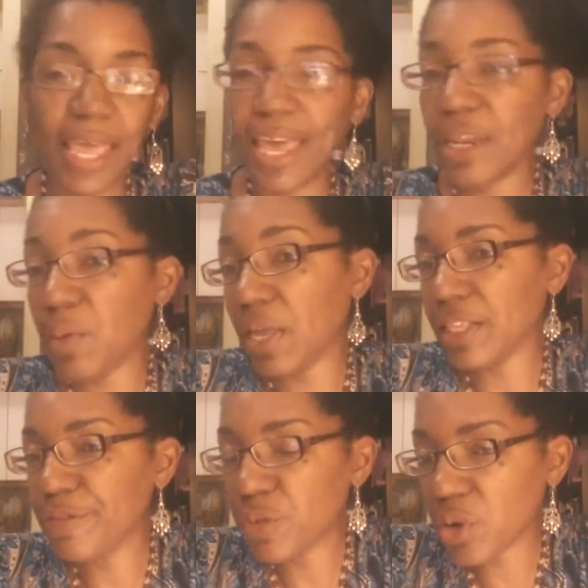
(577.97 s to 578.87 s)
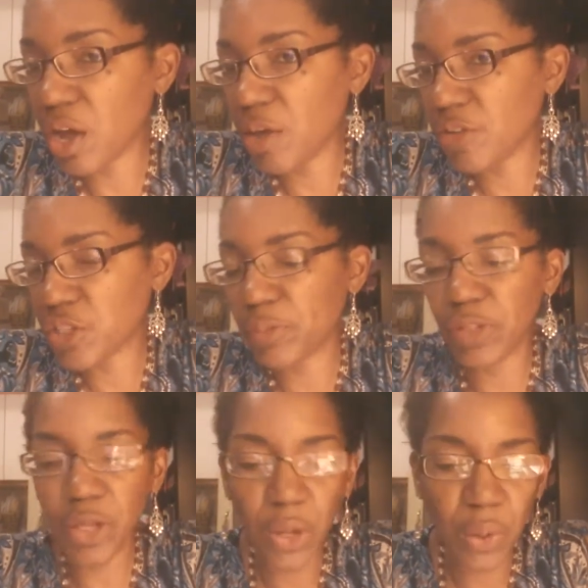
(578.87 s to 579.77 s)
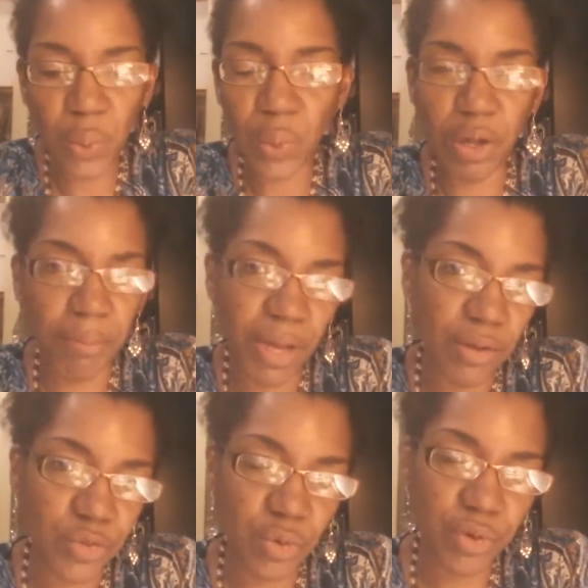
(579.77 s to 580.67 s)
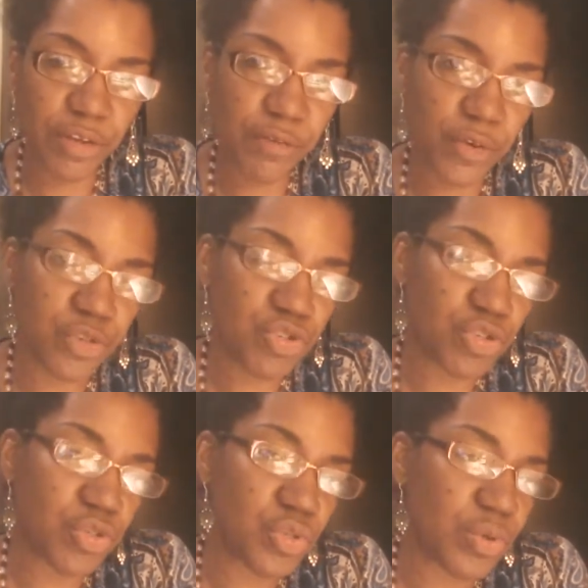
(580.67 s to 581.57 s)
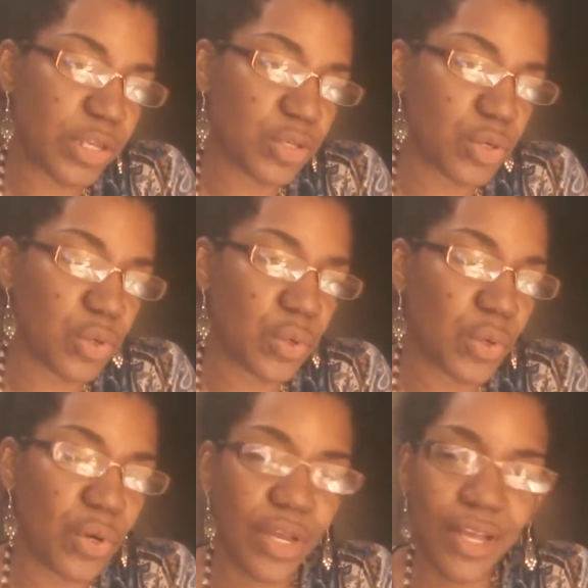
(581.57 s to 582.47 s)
Anyway, leave your comments below about Doreen Virtue and her,